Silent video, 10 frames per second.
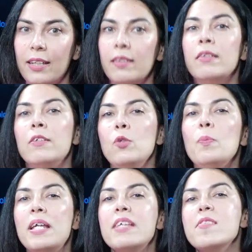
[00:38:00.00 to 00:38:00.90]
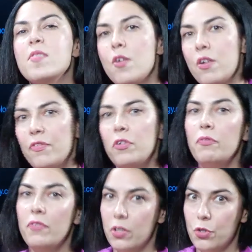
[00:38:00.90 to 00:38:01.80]
the UPlay server
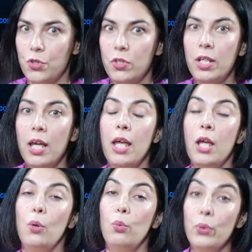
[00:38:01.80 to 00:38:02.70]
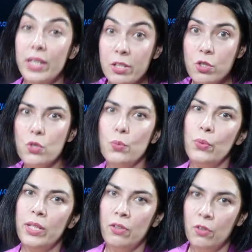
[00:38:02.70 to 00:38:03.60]
version, which
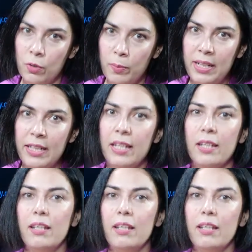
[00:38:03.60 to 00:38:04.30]
we normally